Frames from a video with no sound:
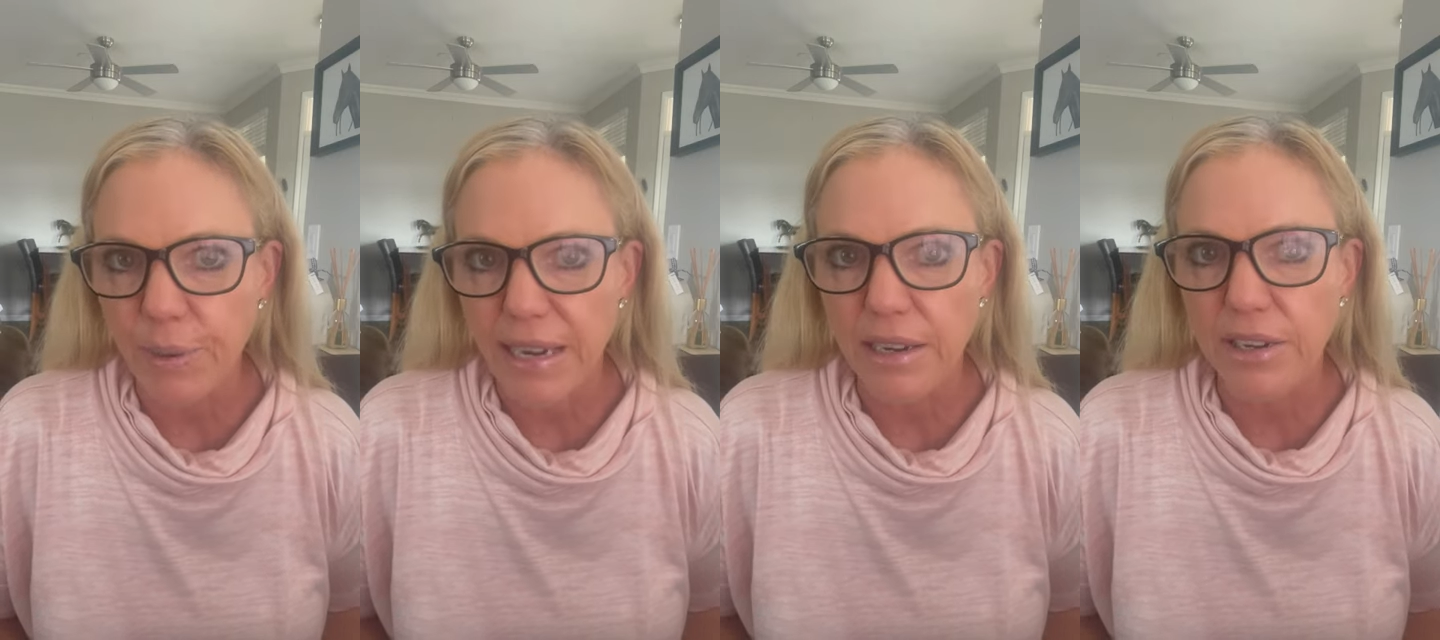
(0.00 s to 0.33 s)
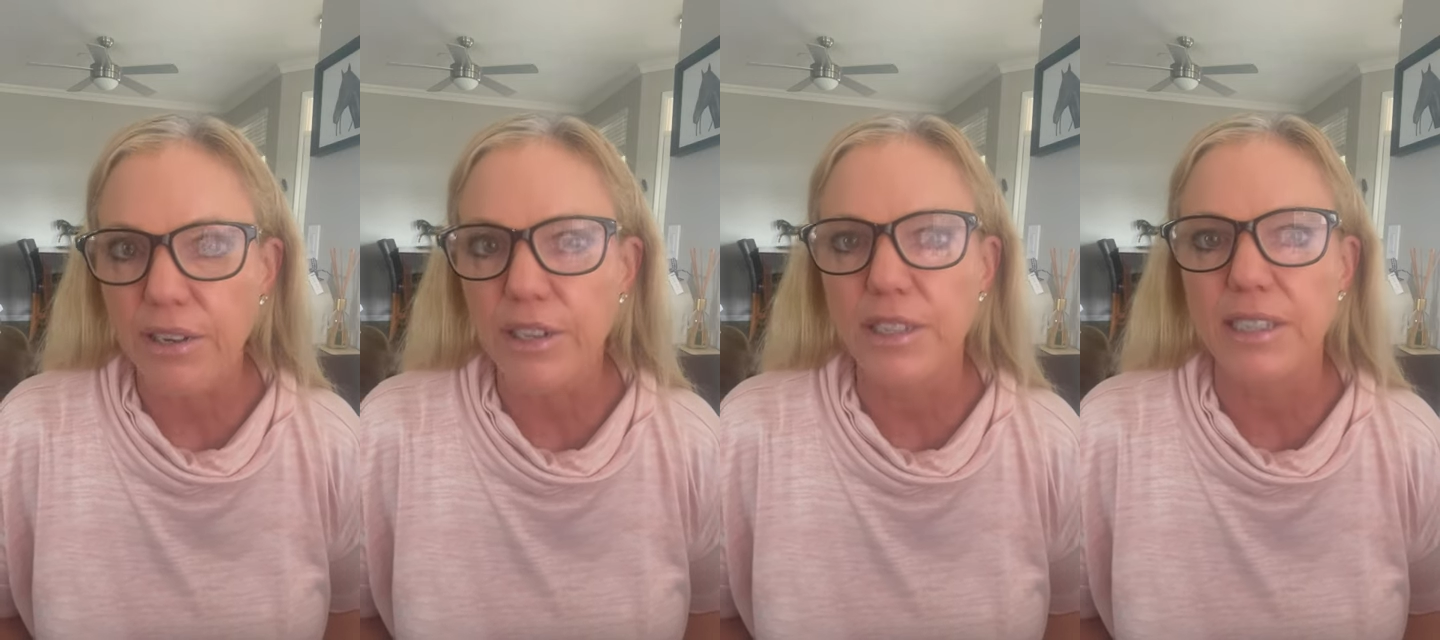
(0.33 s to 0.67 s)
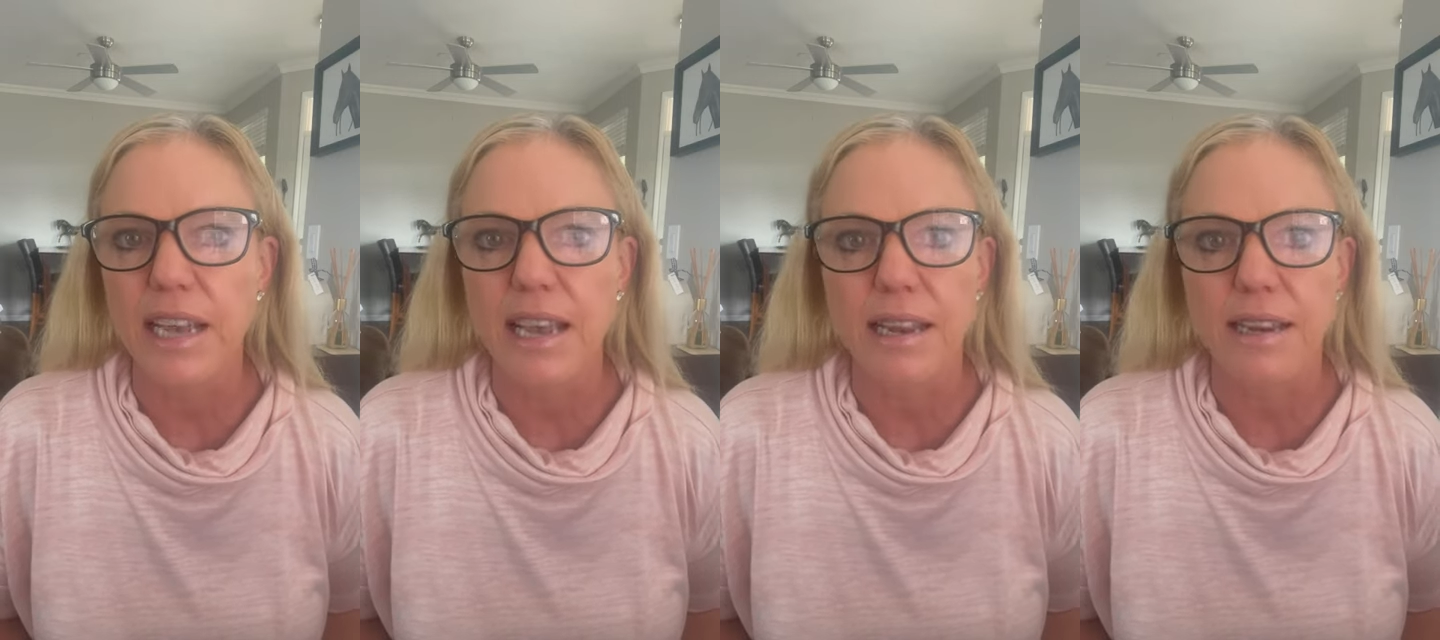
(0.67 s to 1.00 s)
binders
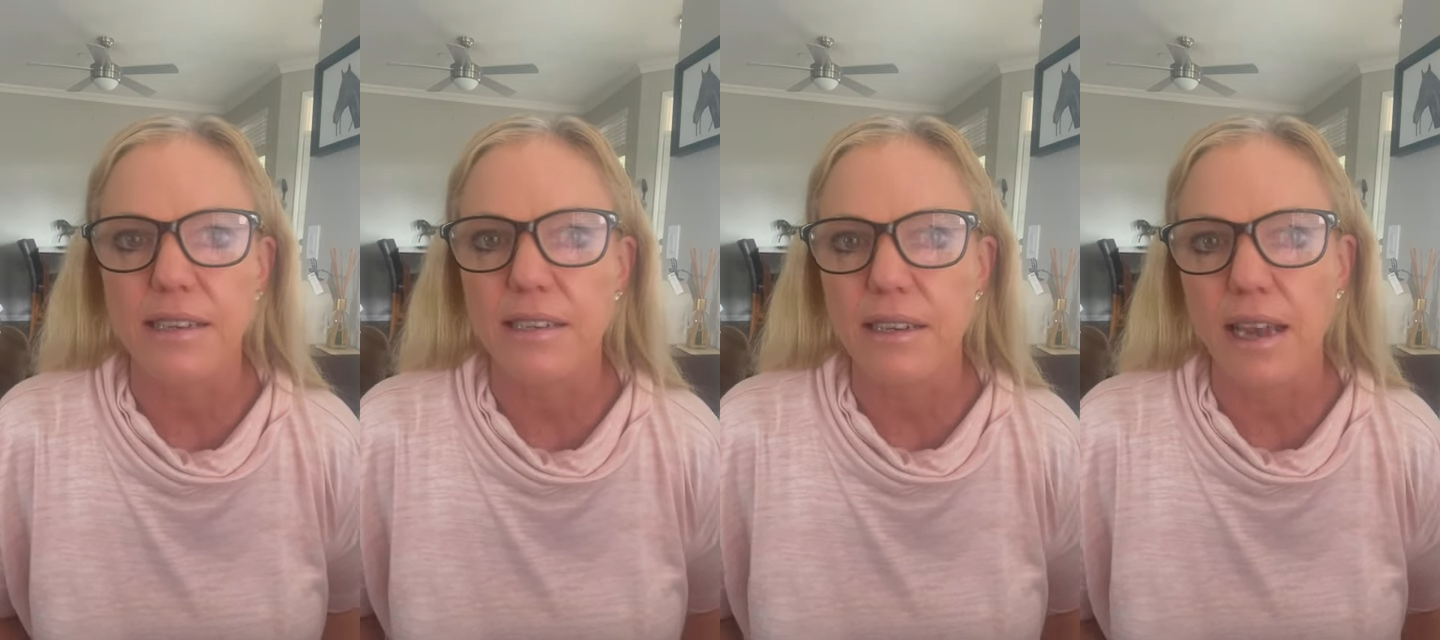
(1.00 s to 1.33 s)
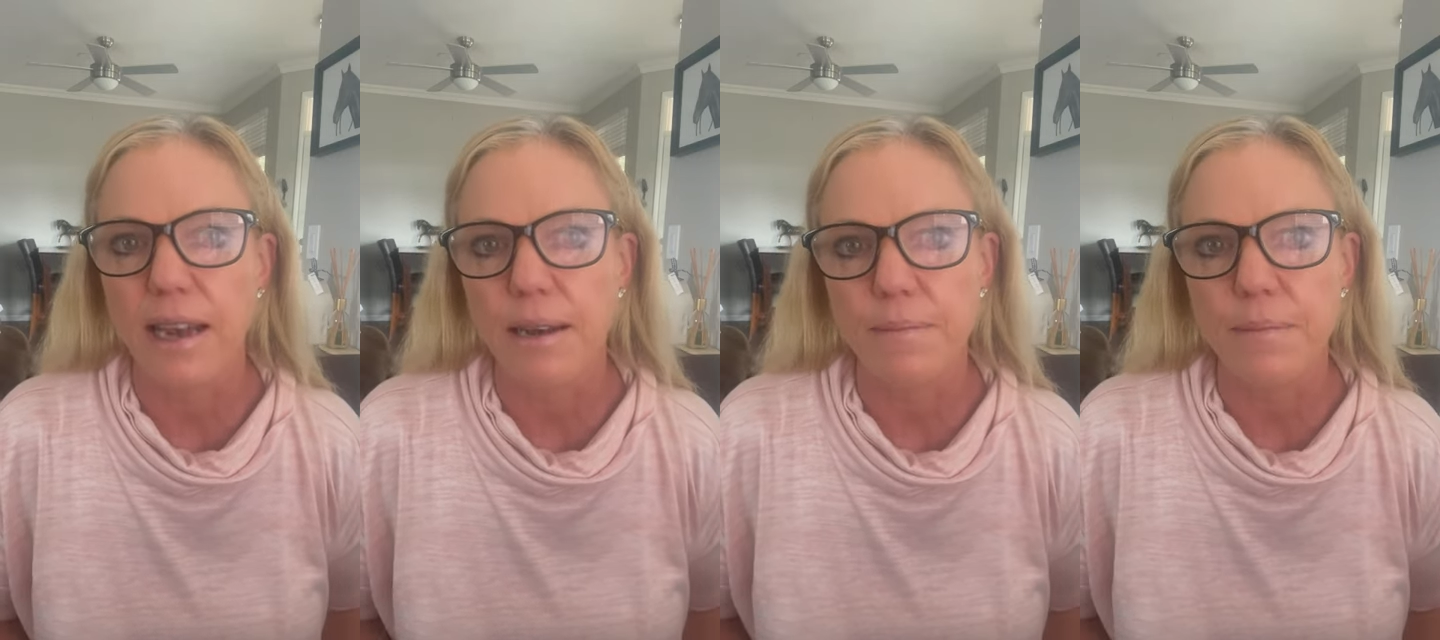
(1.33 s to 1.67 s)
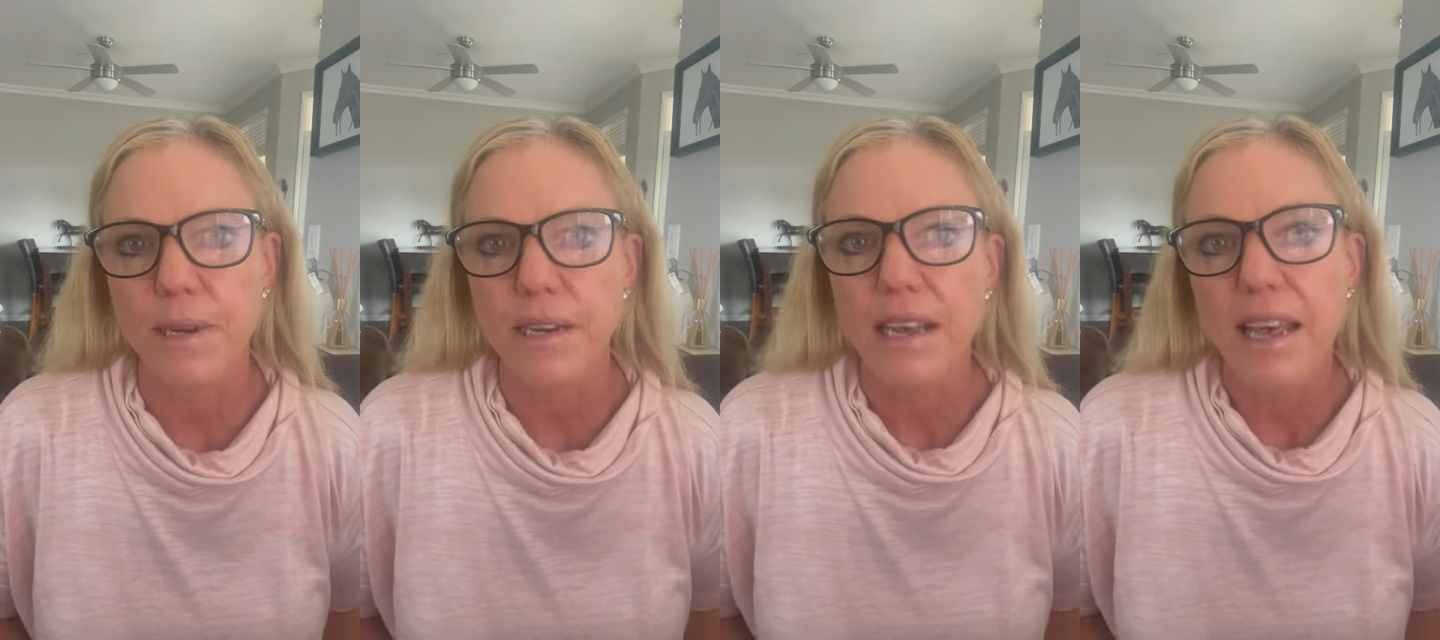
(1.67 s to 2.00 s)
and um,